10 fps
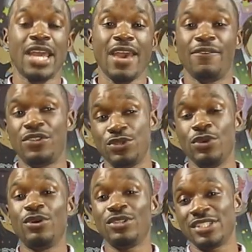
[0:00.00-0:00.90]
I have
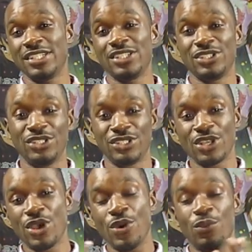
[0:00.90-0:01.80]
two older sisters,
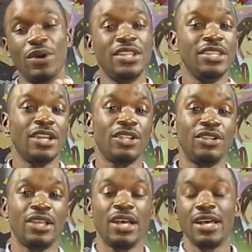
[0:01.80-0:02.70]
one
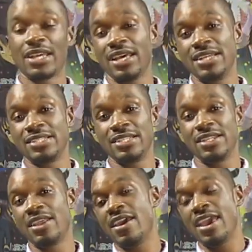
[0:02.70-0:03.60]
younger cousin,